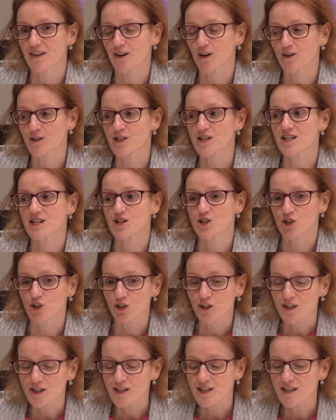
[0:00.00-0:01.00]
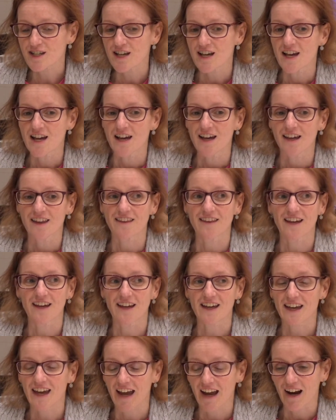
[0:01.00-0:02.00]
There are teachers,
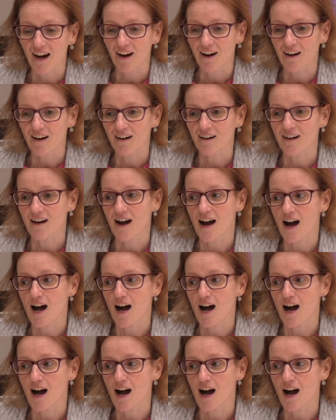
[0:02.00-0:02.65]
they care,